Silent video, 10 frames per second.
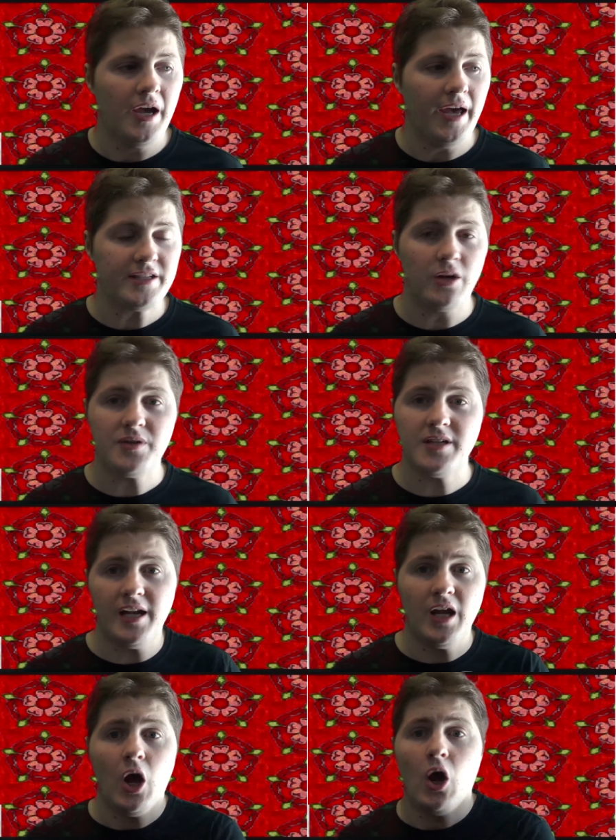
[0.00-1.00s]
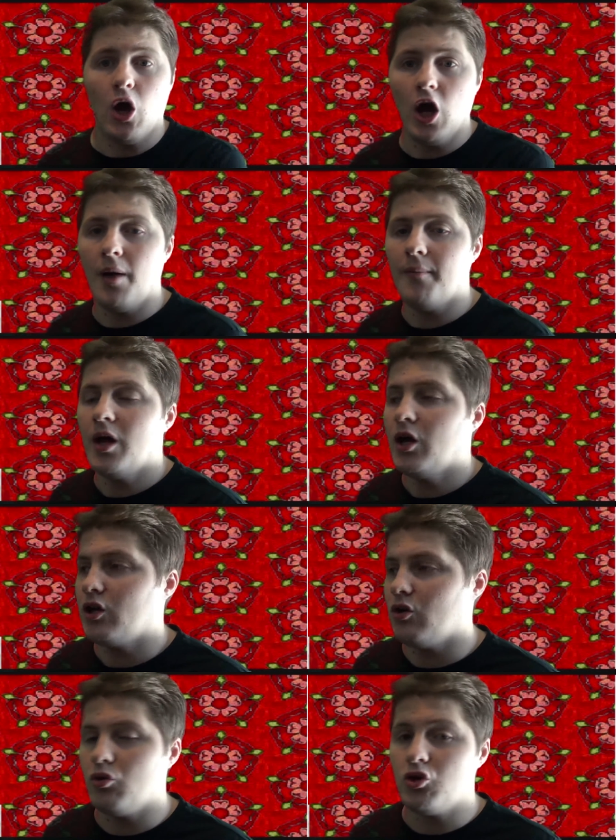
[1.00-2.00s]
And so we said,
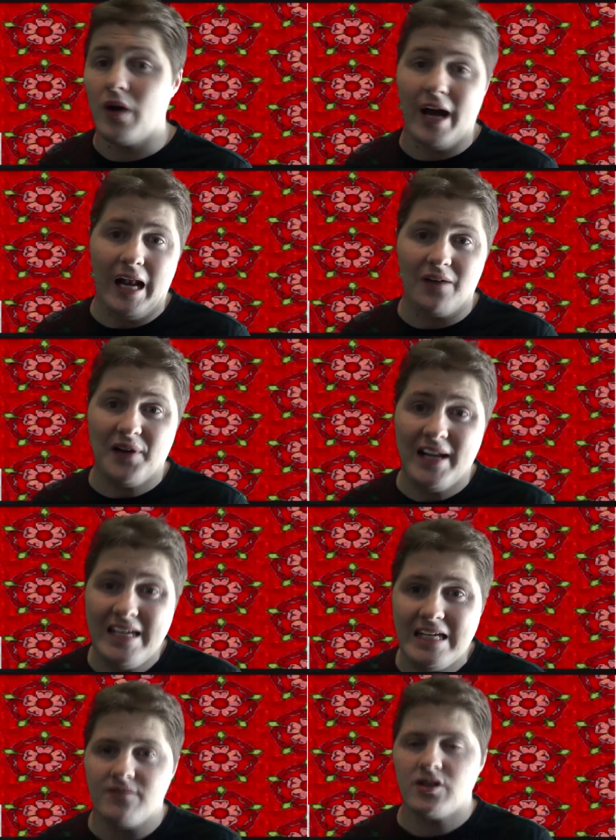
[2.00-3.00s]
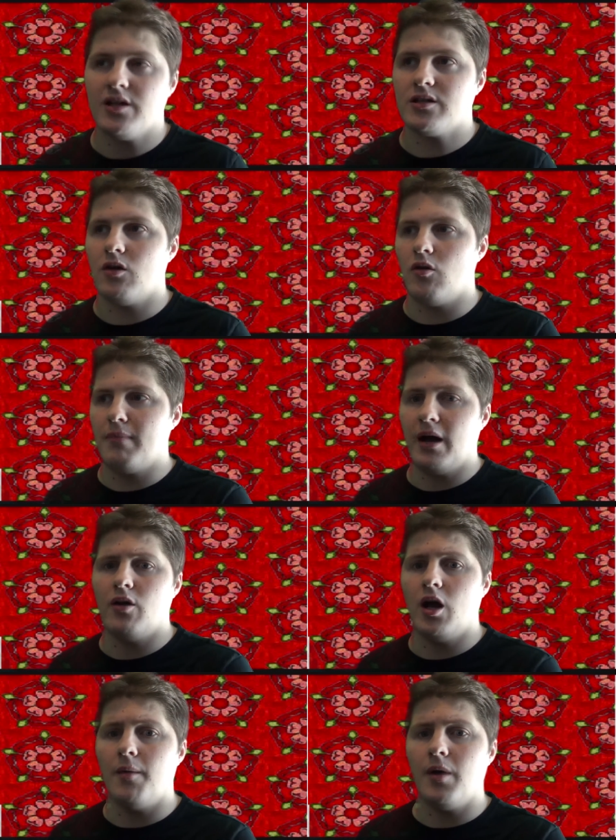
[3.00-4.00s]
go to Anne of Cleves, and so
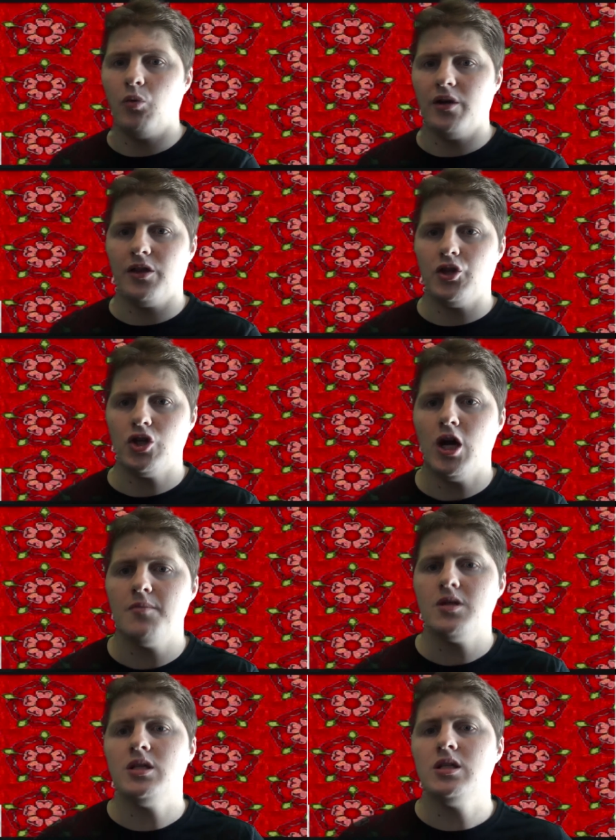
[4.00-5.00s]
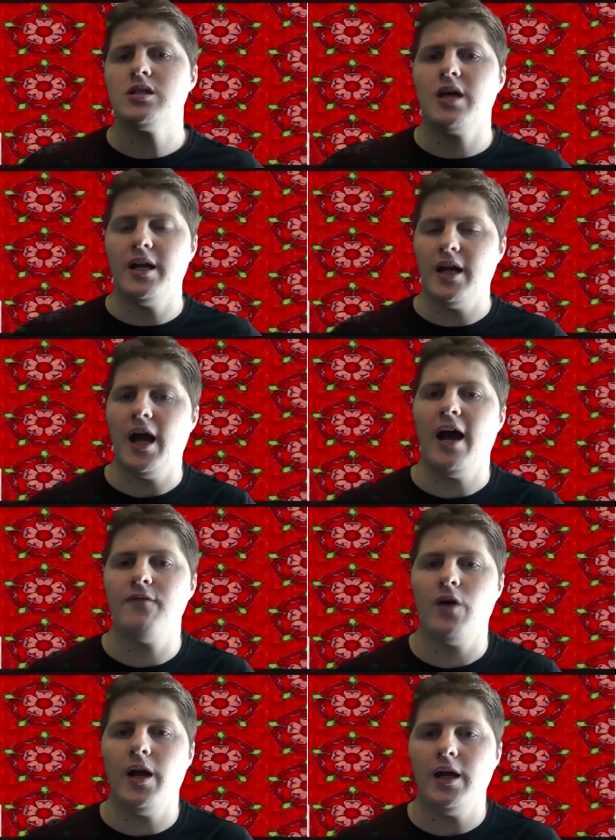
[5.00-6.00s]
with the Germans, and
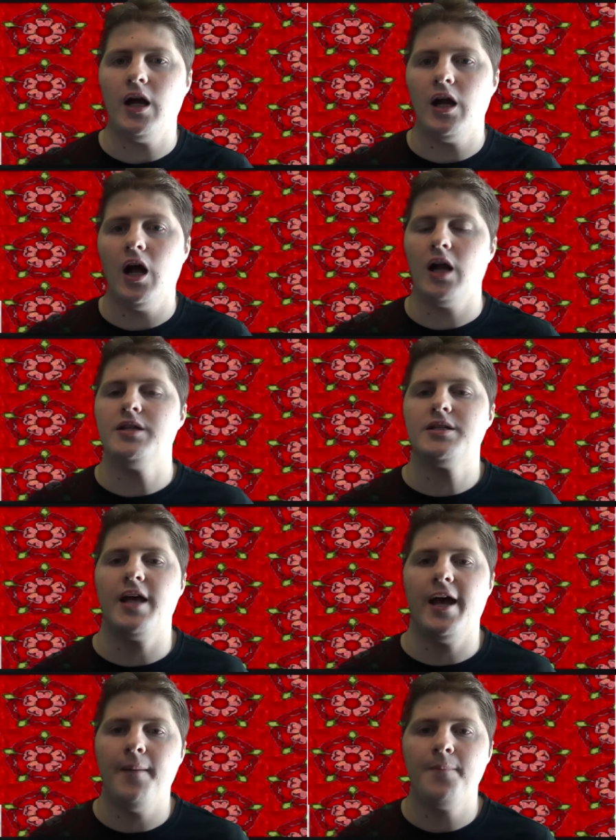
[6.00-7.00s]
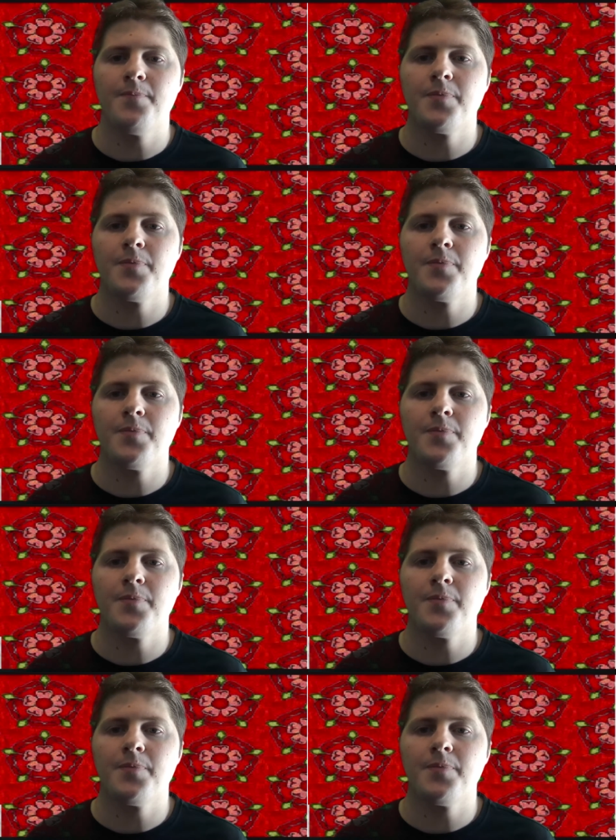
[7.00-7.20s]
have an alliance there.